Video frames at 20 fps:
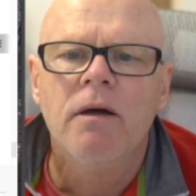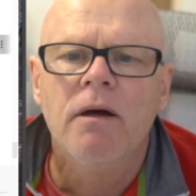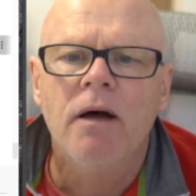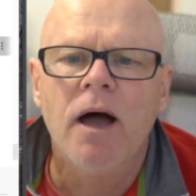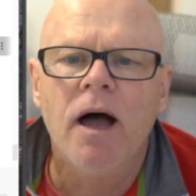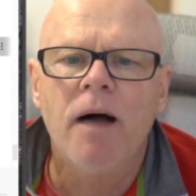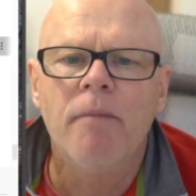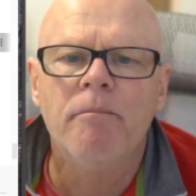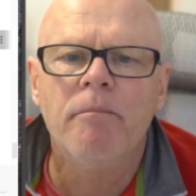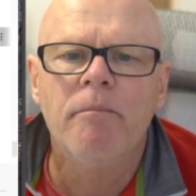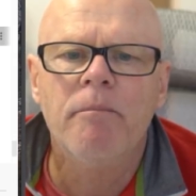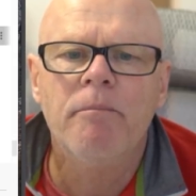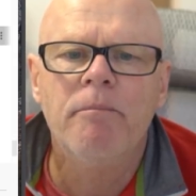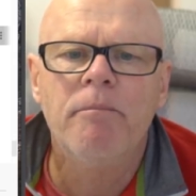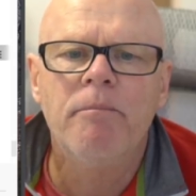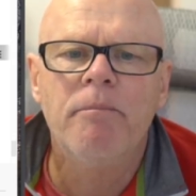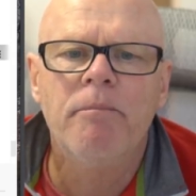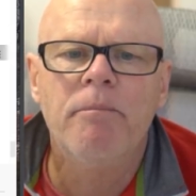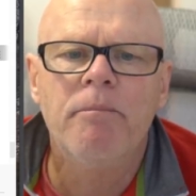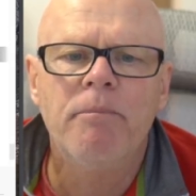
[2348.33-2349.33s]

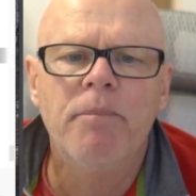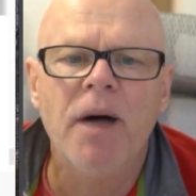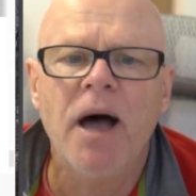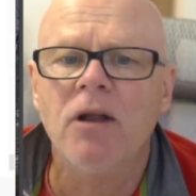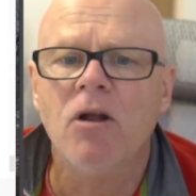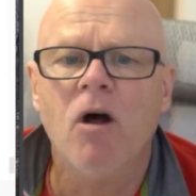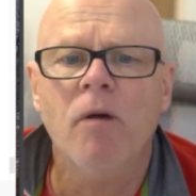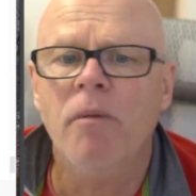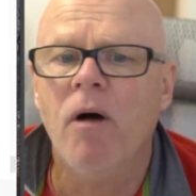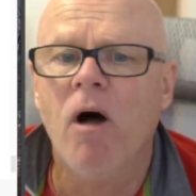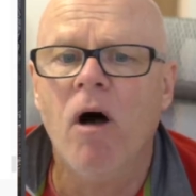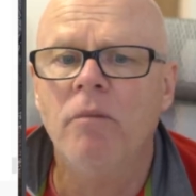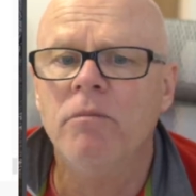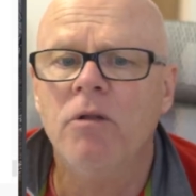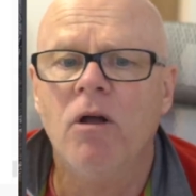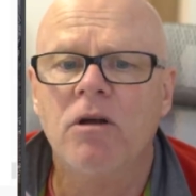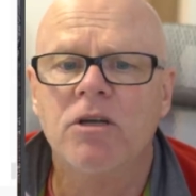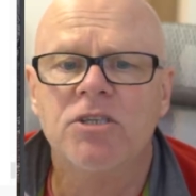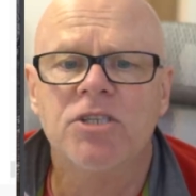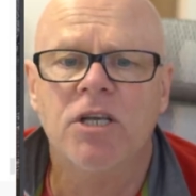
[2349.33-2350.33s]
But I'm
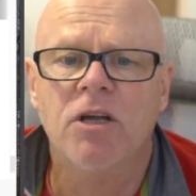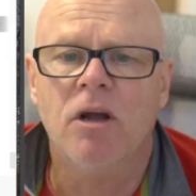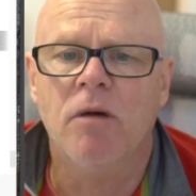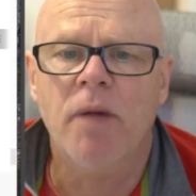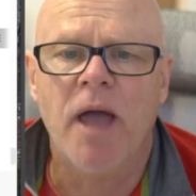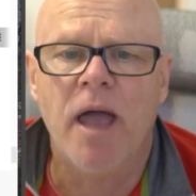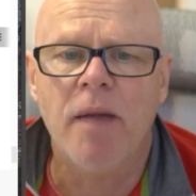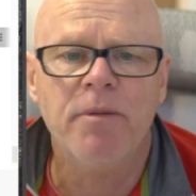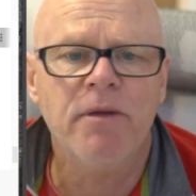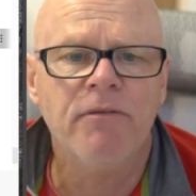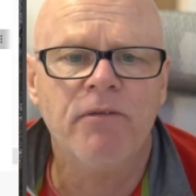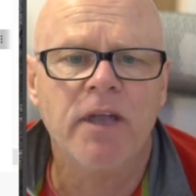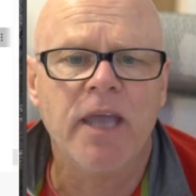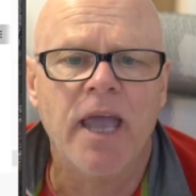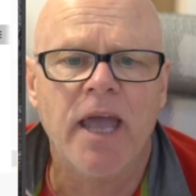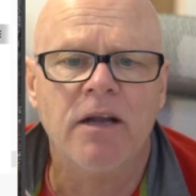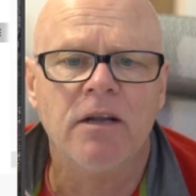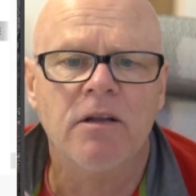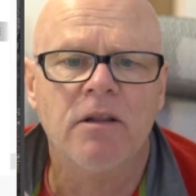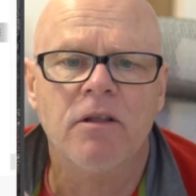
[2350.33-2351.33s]
happy for
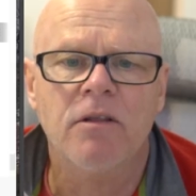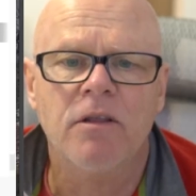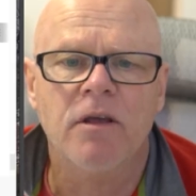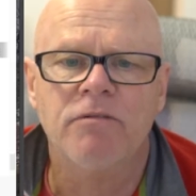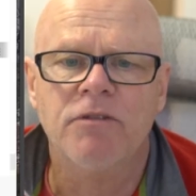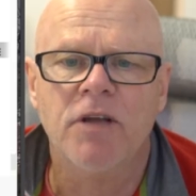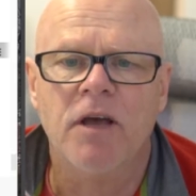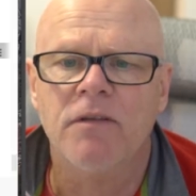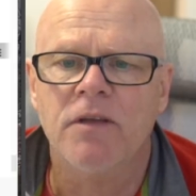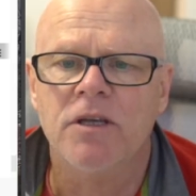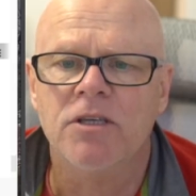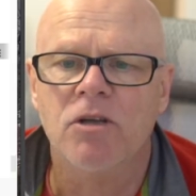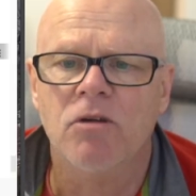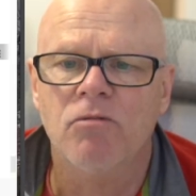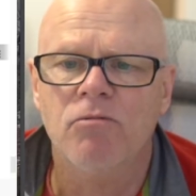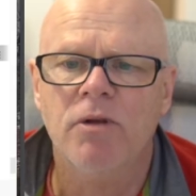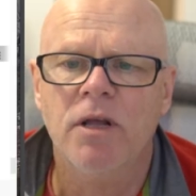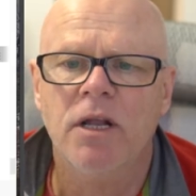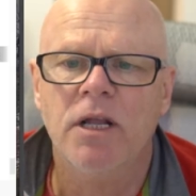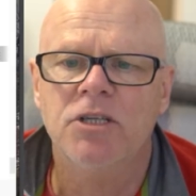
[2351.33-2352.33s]
Canon that they've done this. I
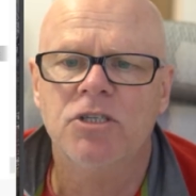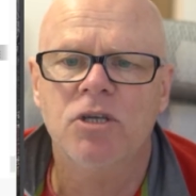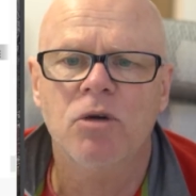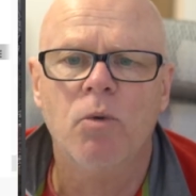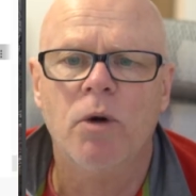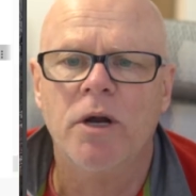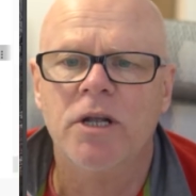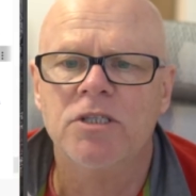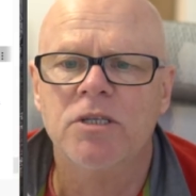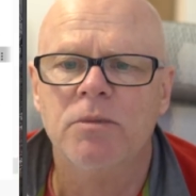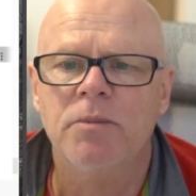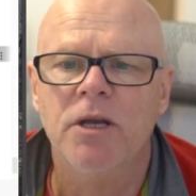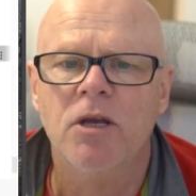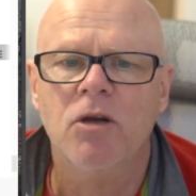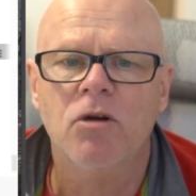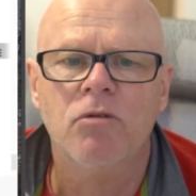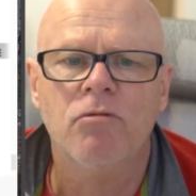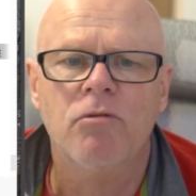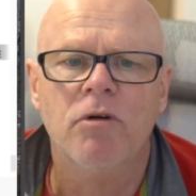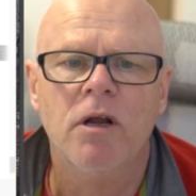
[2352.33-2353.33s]
really do want it to be a
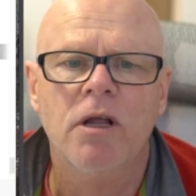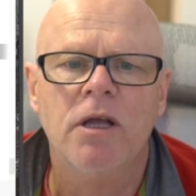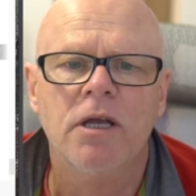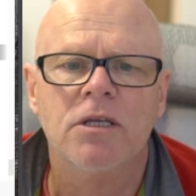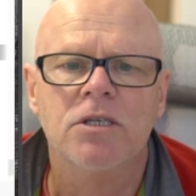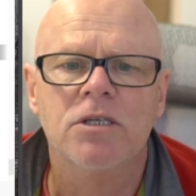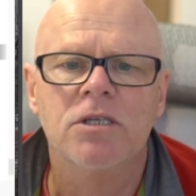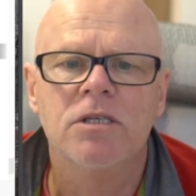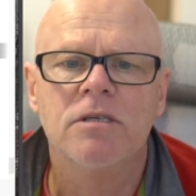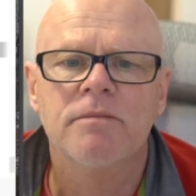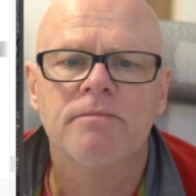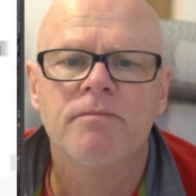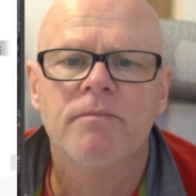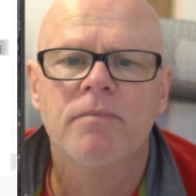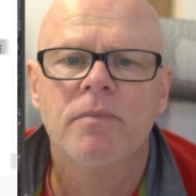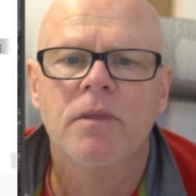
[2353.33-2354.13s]
good release.